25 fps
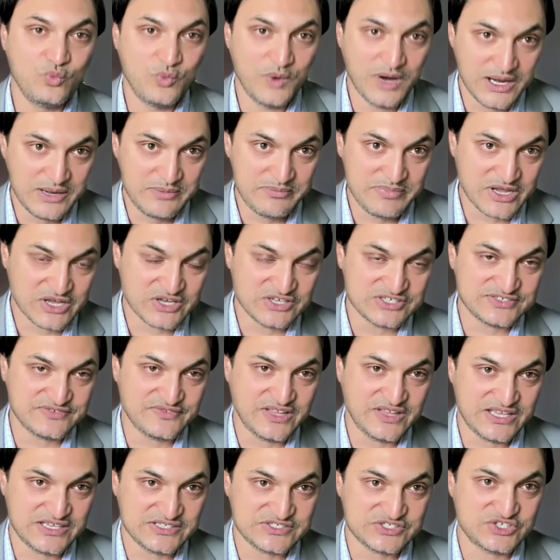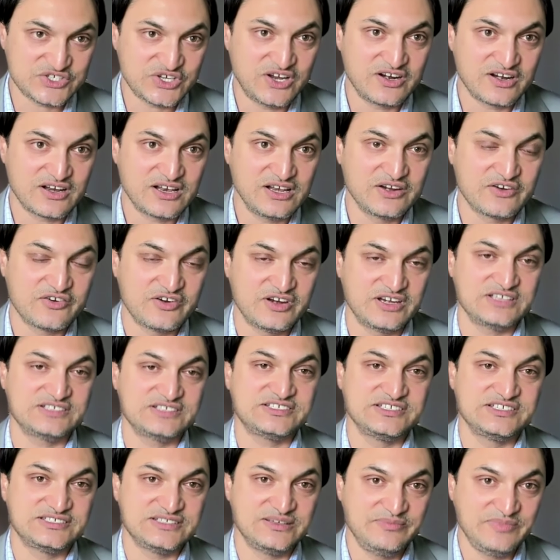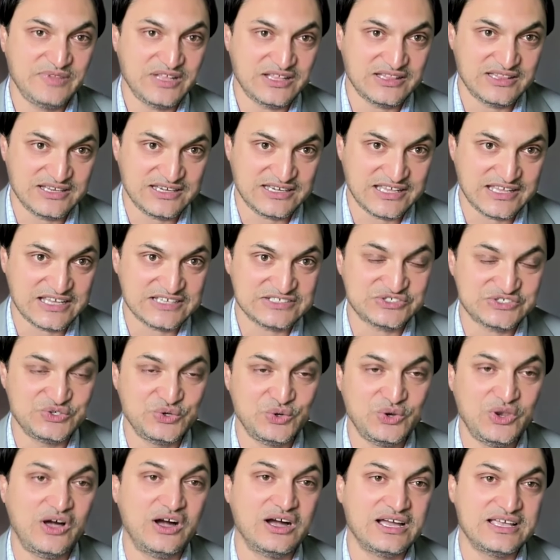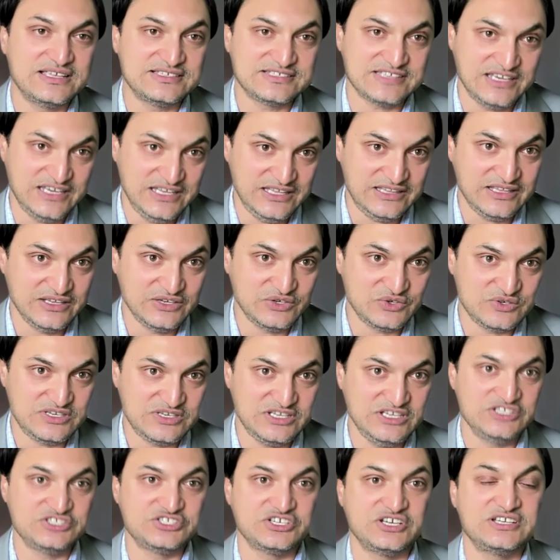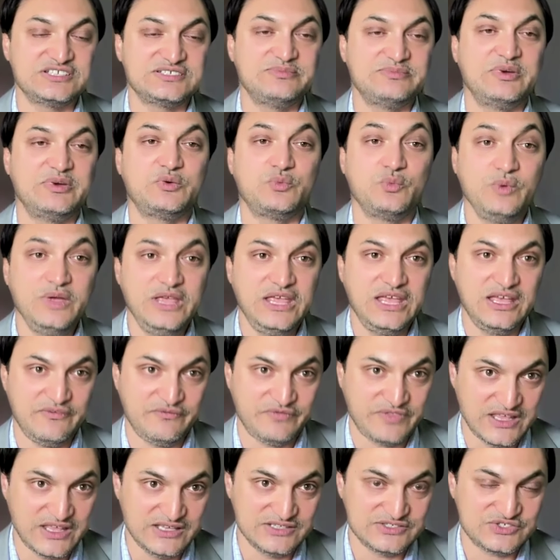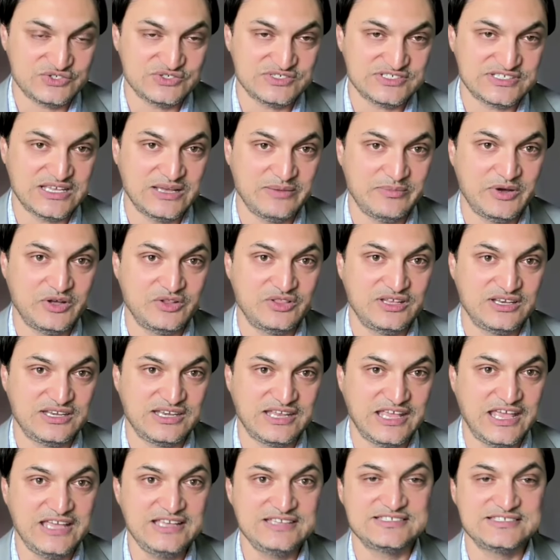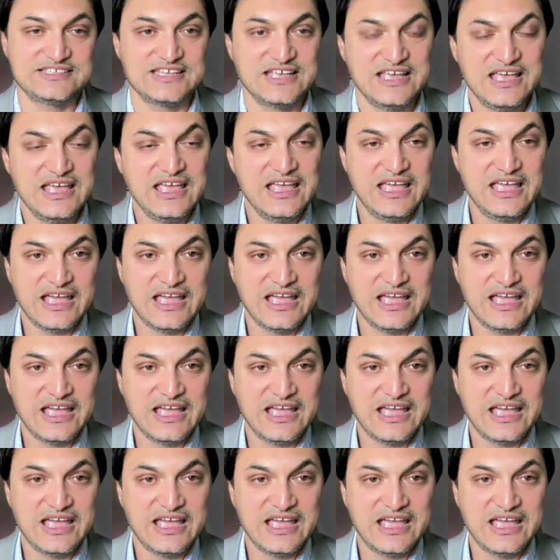one, because of the historical criticism that the text no longer has anything to teach us, but we have things to say about the text,